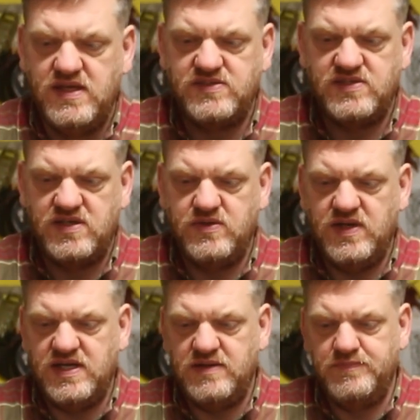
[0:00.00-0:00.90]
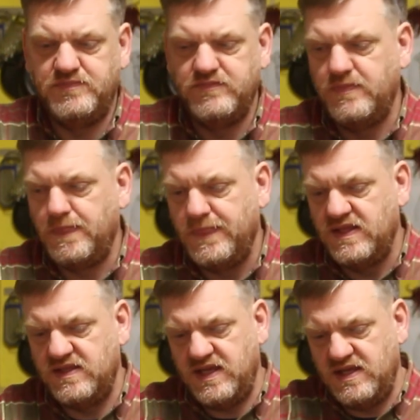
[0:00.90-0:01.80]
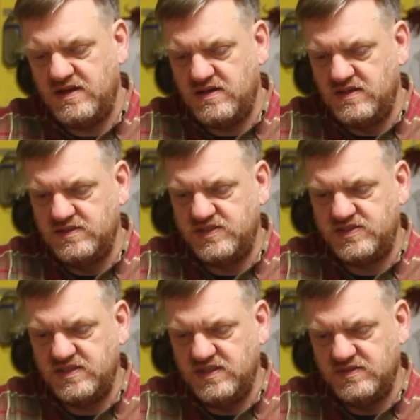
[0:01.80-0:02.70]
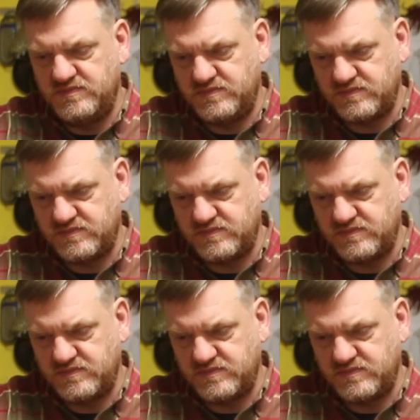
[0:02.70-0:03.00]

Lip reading: So they are just a